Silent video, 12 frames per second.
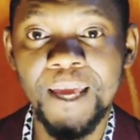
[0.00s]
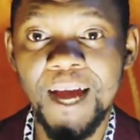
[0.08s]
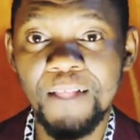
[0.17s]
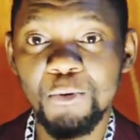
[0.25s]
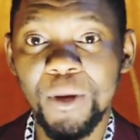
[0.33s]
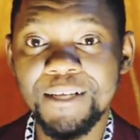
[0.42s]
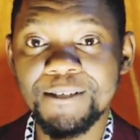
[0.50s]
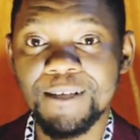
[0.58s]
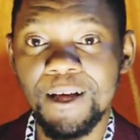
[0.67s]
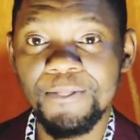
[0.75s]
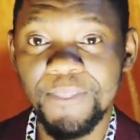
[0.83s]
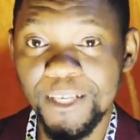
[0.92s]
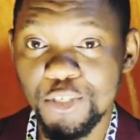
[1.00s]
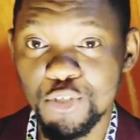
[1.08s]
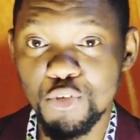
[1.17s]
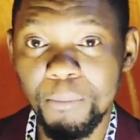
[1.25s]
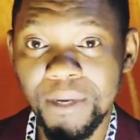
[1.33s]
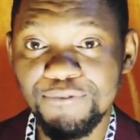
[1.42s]
Otherwise, thank you
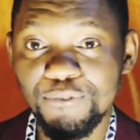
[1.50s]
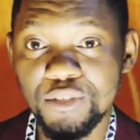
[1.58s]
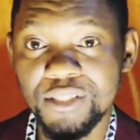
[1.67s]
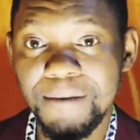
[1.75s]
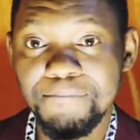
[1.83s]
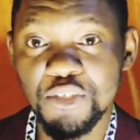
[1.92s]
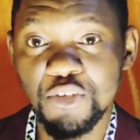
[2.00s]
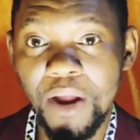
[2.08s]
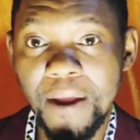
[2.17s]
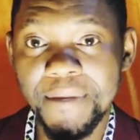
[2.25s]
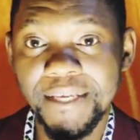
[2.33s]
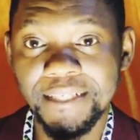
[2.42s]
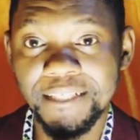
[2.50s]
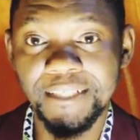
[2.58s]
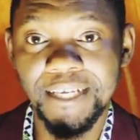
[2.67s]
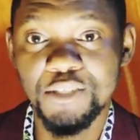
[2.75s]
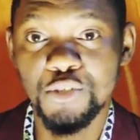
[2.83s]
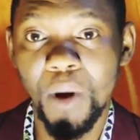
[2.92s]
so much for subscribing. And in
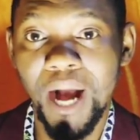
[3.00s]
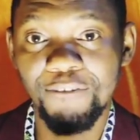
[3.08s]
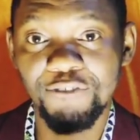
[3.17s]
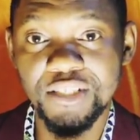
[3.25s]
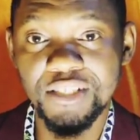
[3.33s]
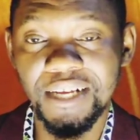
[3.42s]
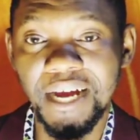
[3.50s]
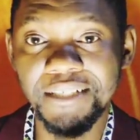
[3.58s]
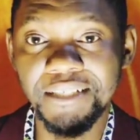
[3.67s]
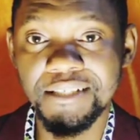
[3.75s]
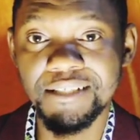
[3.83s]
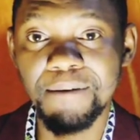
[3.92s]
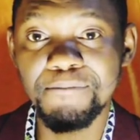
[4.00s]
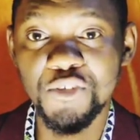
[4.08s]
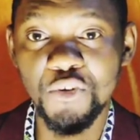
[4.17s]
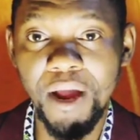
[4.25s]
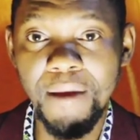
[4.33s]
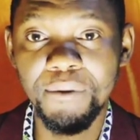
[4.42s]
case you haven't, kindly
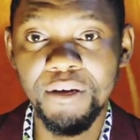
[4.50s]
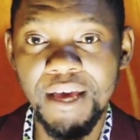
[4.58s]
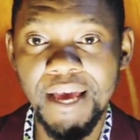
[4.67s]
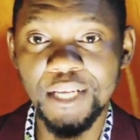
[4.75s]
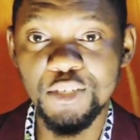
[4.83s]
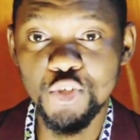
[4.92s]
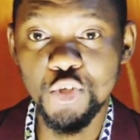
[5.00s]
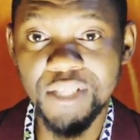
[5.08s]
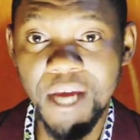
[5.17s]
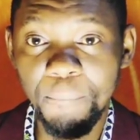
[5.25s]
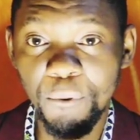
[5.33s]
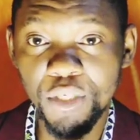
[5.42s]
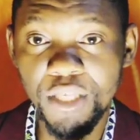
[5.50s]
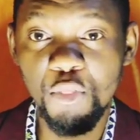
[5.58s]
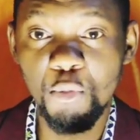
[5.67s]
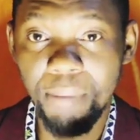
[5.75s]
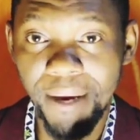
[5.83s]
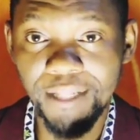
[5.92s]
subscribe and also tap on
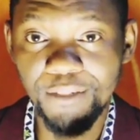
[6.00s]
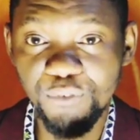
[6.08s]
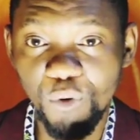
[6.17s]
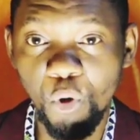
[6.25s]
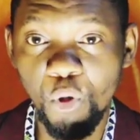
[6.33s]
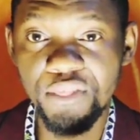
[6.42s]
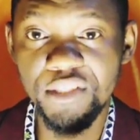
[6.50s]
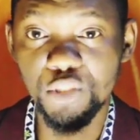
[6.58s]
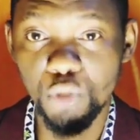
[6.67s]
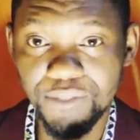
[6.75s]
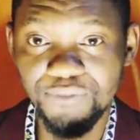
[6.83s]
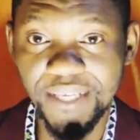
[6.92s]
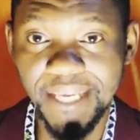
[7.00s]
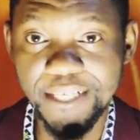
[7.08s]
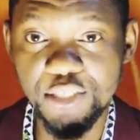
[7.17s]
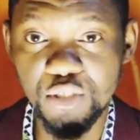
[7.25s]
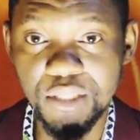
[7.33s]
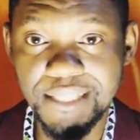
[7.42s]
the bell for all the
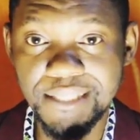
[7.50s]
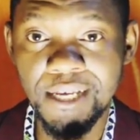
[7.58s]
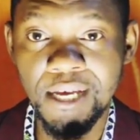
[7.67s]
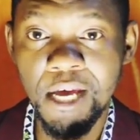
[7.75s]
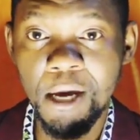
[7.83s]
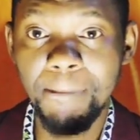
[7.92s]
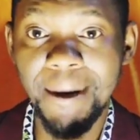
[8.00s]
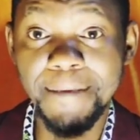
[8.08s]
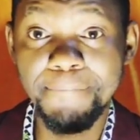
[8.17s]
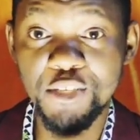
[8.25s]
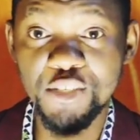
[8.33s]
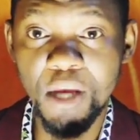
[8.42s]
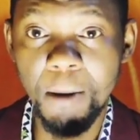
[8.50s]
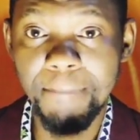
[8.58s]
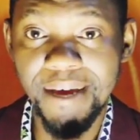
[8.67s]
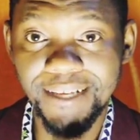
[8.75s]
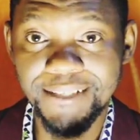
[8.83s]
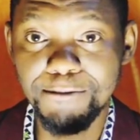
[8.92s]
notifications. My name is uh,
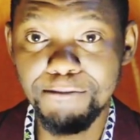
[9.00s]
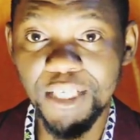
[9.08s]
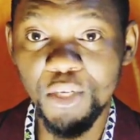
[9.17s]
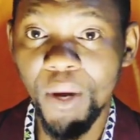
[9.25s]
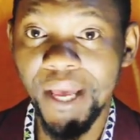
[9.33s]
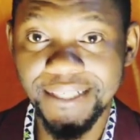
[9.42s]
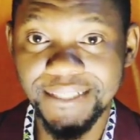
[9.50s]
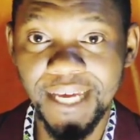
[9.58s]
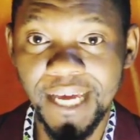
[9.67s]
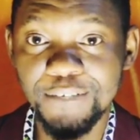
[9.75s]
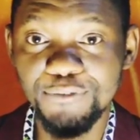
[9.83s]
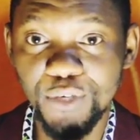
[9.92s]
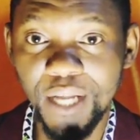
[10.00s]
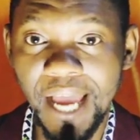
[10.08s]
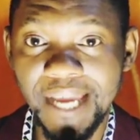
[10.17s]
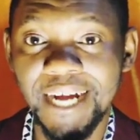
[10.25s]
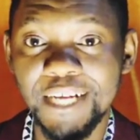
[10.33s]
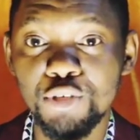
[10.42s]
Melons Milo, aka Fula.
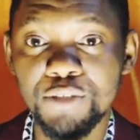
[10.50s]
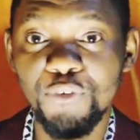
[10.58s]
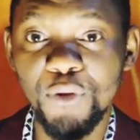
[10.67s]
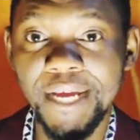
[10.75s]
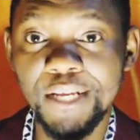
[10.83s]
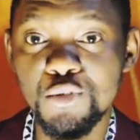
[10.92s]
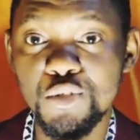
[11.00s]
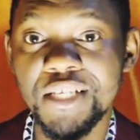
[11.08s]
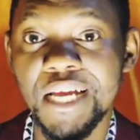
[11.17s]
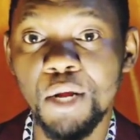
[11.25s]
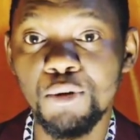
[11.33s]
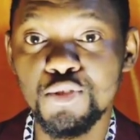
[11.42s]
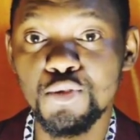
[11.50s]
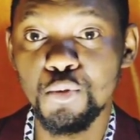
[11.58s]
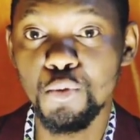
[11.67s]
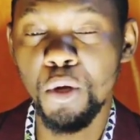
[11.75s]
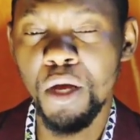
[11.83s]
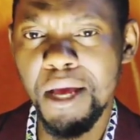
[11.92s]
I cannot forget to shout out
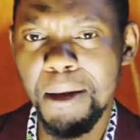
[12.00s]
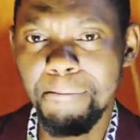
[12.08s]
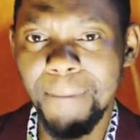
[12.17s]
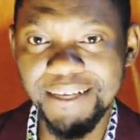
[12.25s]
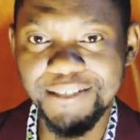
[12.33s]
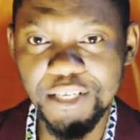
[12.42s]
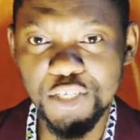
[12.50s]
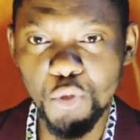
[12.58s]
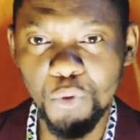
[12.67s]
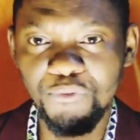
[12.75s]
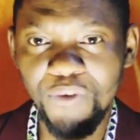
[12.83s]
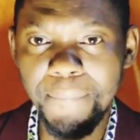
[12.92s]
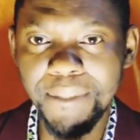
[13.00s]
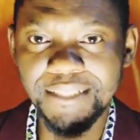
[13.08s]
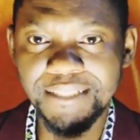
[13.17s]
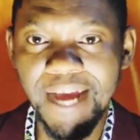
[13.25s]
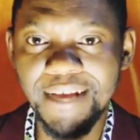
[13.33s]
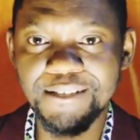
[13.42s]
to my TikTok family.
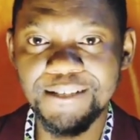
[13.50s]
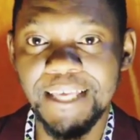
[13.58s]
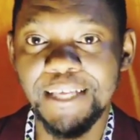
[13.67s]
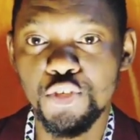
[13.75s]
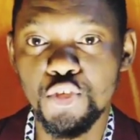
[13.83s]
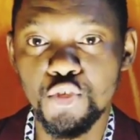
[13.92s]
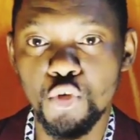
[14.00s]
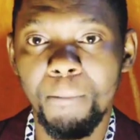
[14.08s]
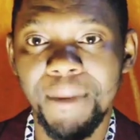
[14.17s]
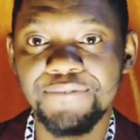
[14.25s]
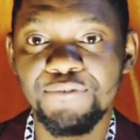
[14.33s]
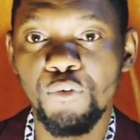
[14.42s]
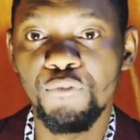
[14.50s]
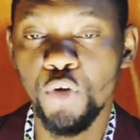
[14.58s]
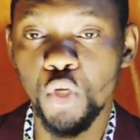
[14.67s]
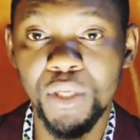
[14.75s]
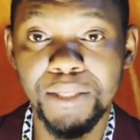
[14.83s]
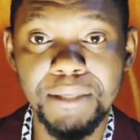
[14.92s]
Guys, thank you so much for
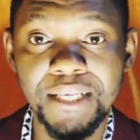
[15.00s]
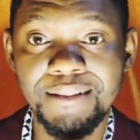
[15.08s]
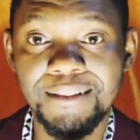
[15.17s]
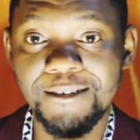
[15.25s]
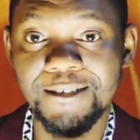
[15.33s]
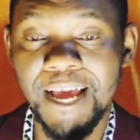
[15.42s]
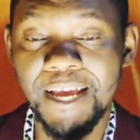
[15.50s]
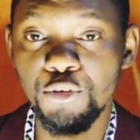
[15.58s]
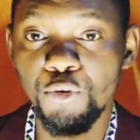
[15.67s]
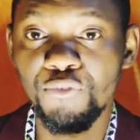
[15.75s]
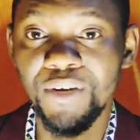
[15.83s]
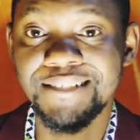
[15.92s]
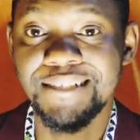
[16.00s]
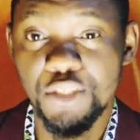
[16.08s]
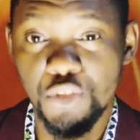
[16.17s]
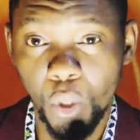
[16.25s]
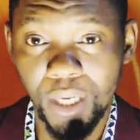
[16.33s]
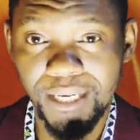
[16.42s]
following me that side of uh,
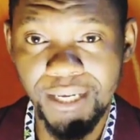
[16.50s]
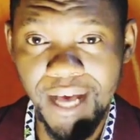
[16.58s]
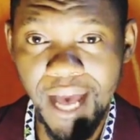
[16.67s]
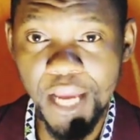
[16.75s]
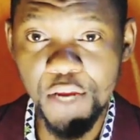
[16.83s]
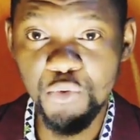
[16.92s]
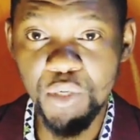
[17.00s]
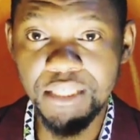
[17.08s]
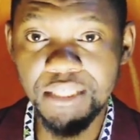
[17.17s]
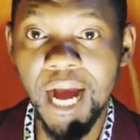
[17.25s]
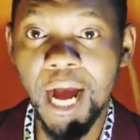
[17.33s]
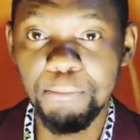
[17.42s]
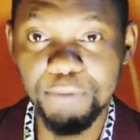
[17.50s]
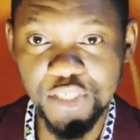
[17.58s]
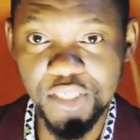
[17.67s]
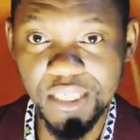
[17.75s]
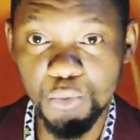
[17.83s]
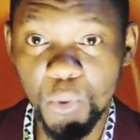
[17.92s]
TikTok. I really appreciate.